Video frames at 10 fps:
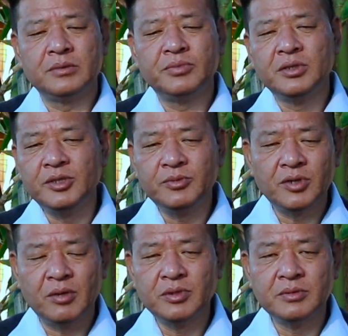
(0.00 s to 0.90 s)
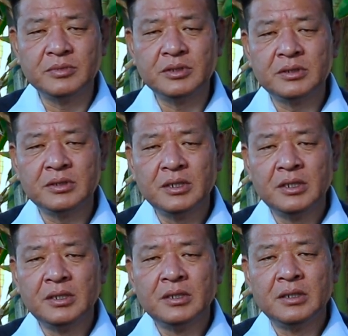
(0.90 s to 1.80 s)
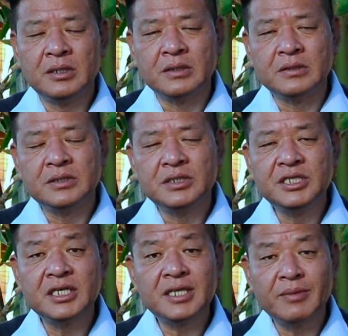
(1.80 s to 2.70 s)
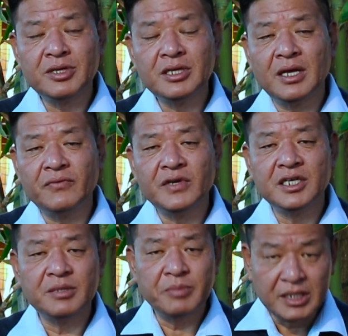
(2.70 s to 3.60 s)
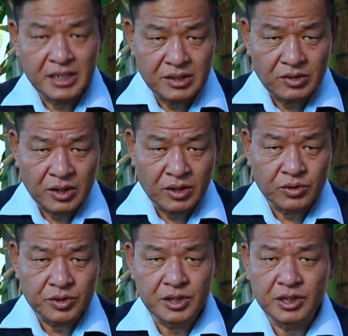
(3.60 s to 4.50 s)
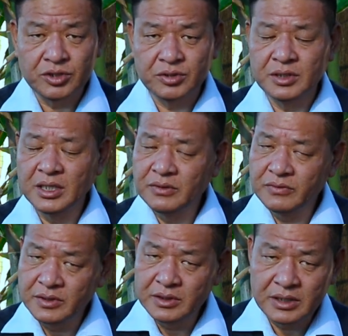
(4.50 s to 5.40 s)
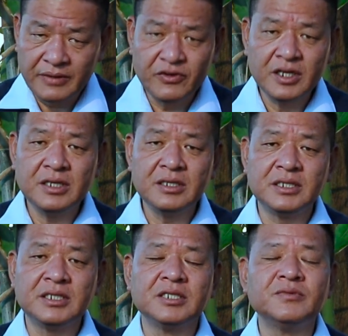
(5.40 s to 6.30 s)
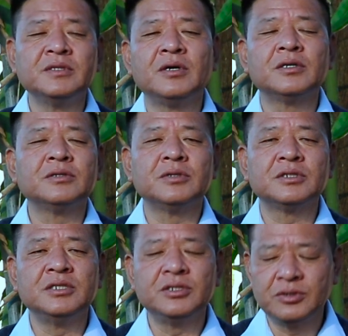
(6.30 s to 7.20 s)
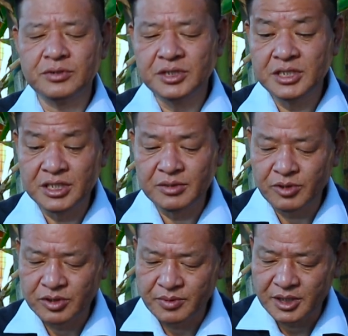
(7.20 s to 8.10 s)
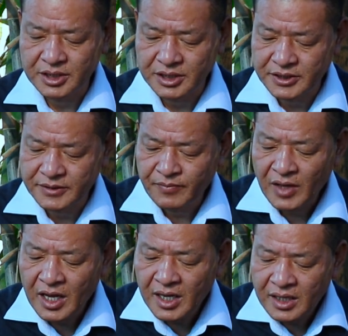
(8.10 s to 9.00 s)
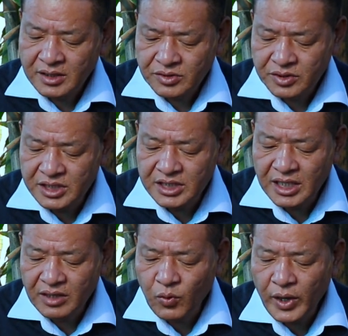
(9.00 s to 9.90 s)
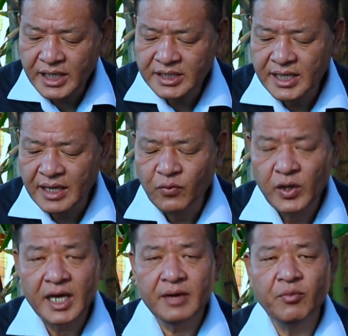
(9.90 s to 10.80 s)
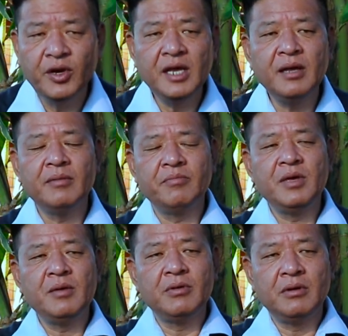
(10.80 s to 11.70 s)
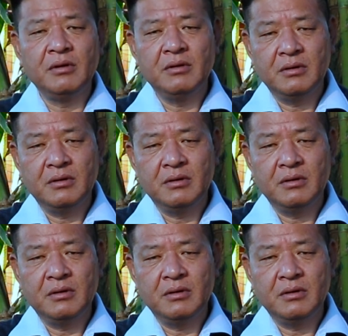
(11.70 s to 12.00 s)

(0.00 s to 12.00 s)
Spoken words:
permit problems. These are something that we are dependent on the host nation, and we'll definitely discuss with the host nation to see the possibilities. So these are the ways that we can bring people